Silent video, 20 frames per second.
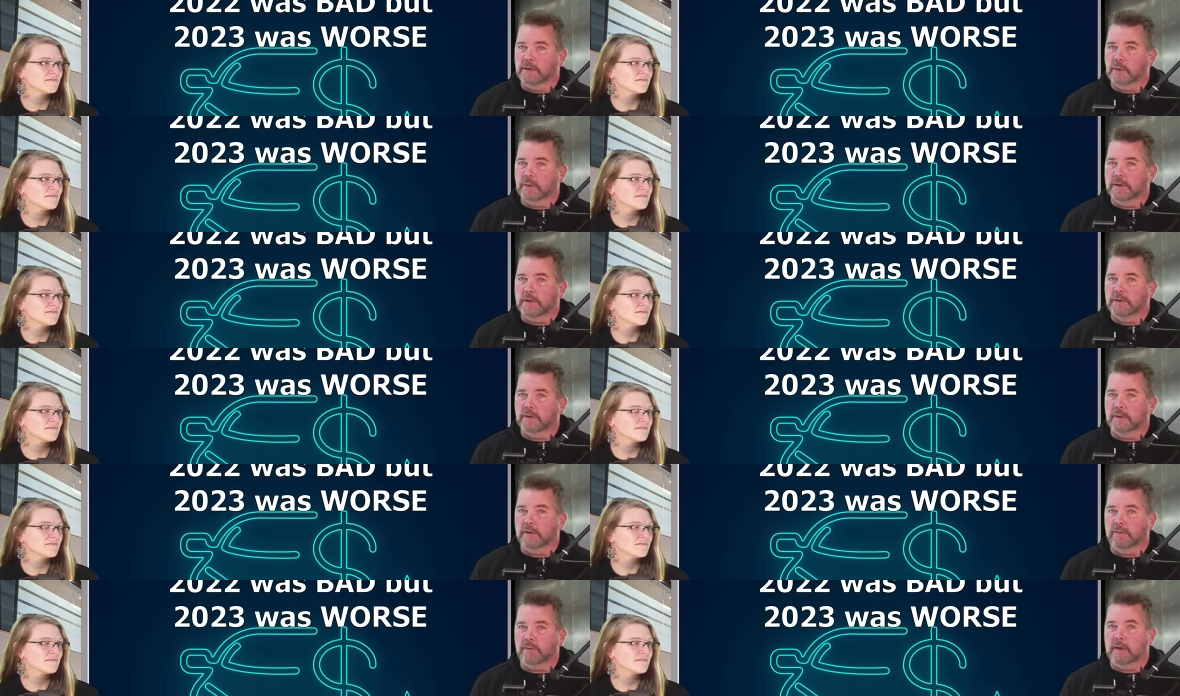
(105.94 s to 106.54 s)

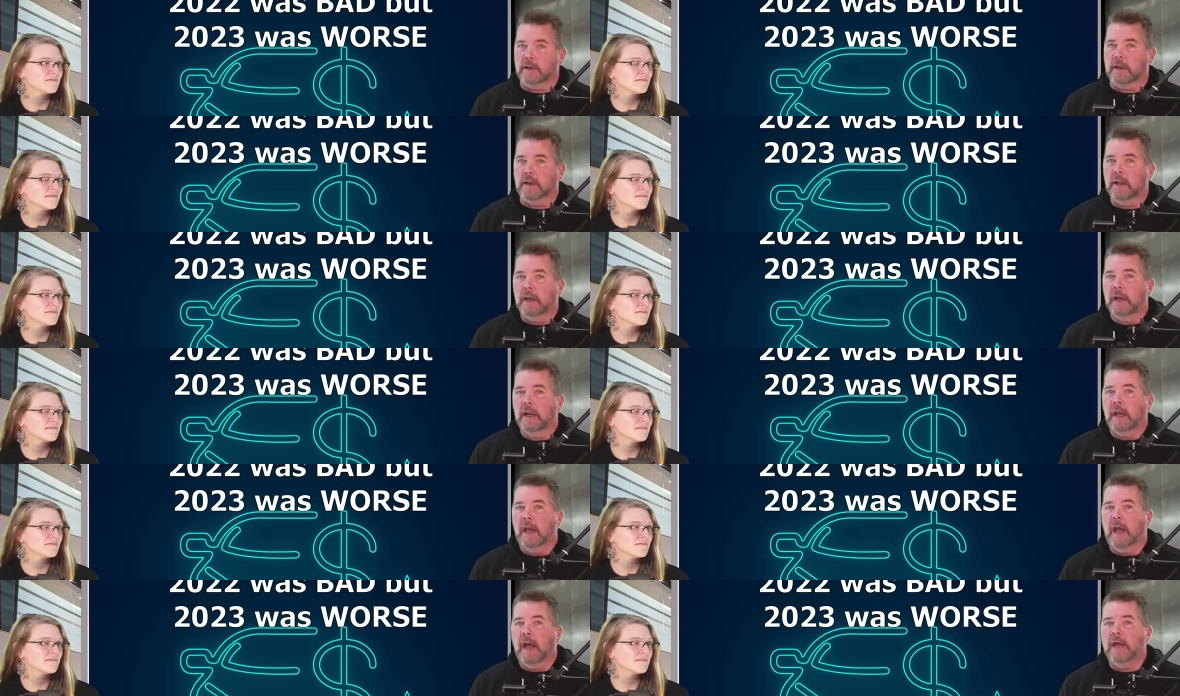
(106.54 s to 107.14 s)
Speaker 1: 2023
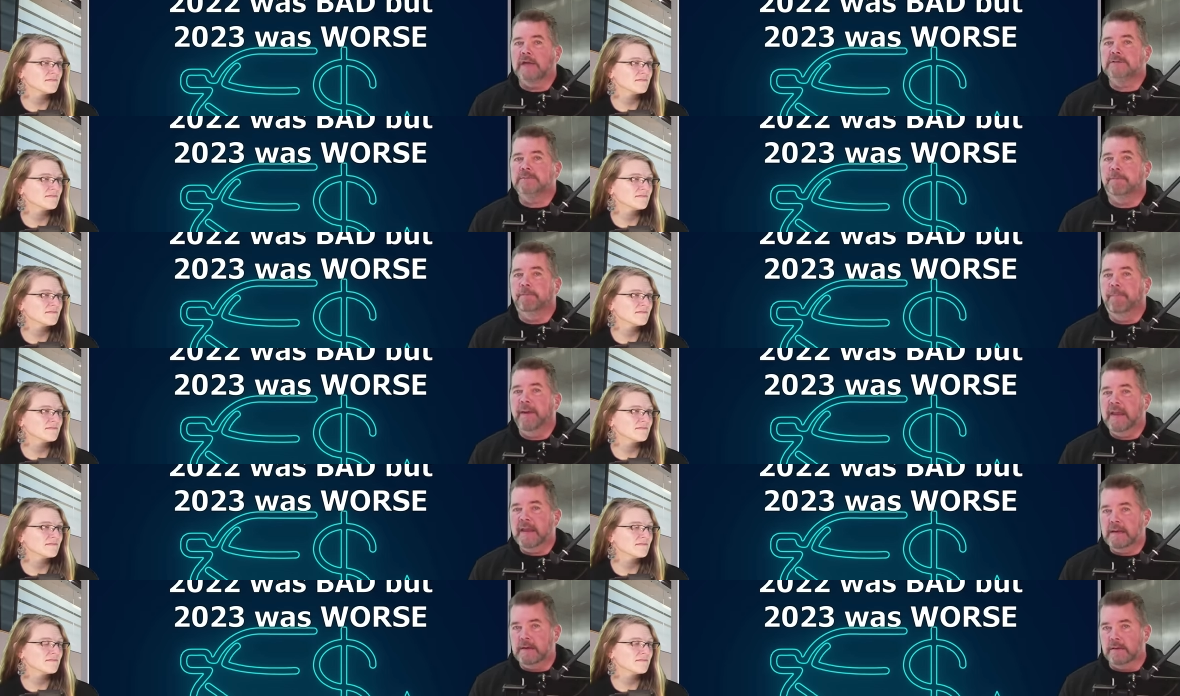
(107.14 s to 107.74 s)
has
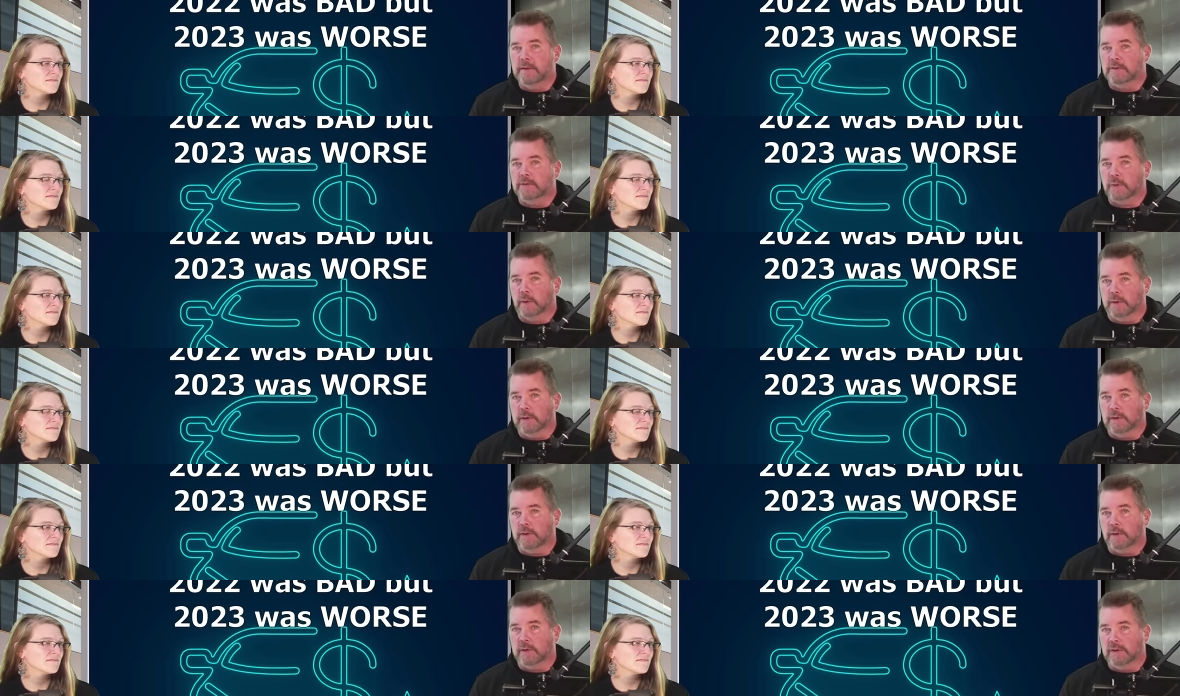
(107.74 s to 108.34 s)
beaten
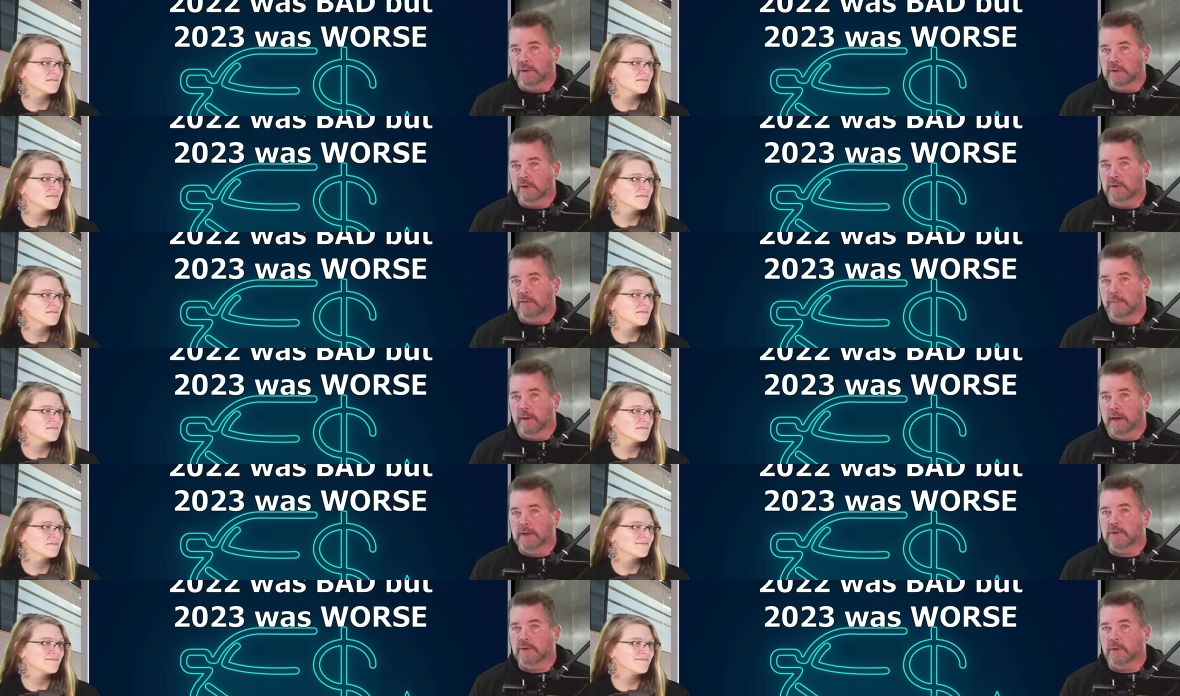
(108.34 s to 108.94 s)
2022
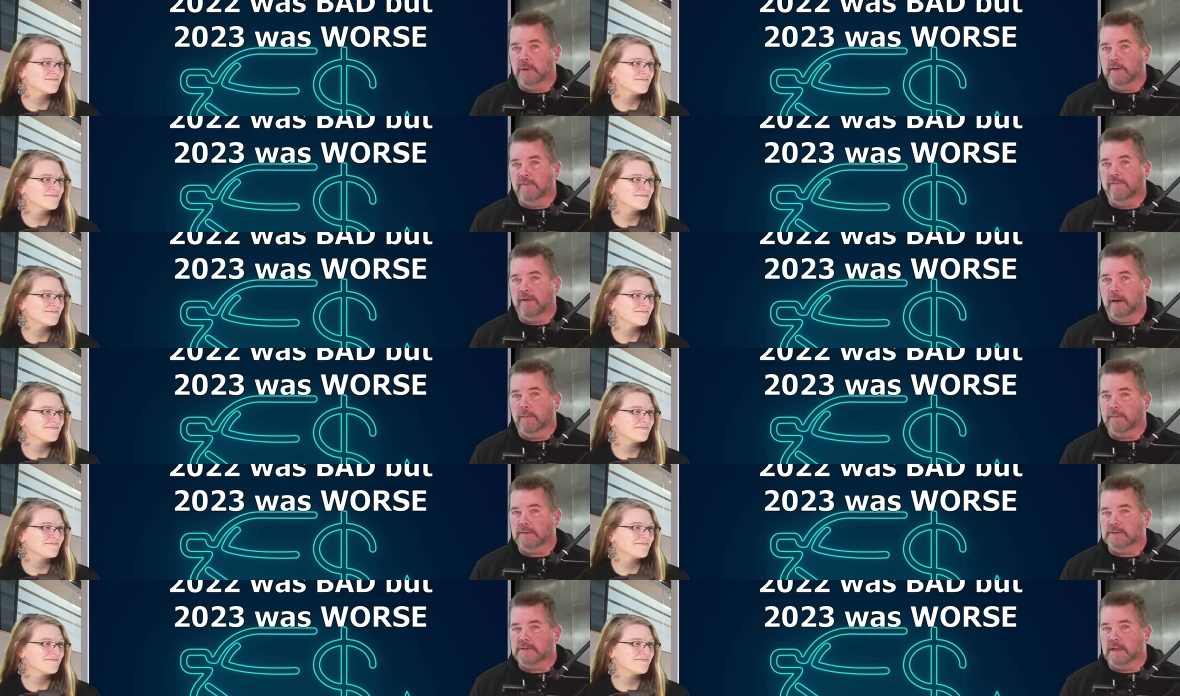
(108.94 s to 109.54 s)
by
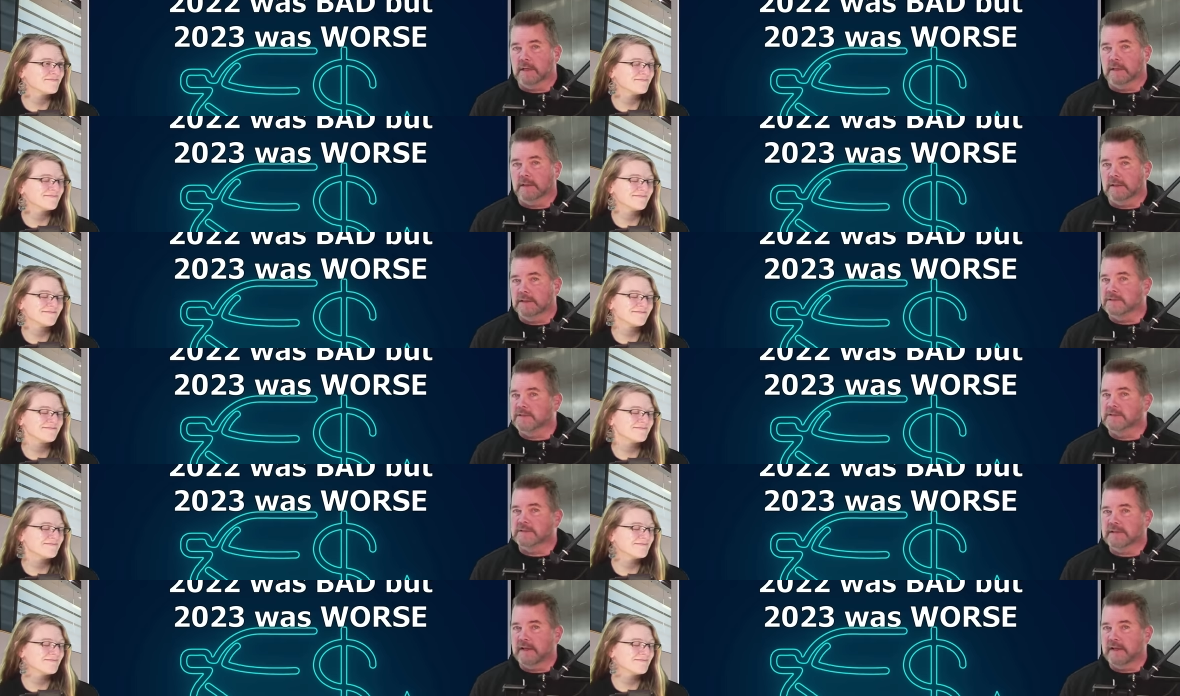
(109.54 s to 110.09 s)
25%. This is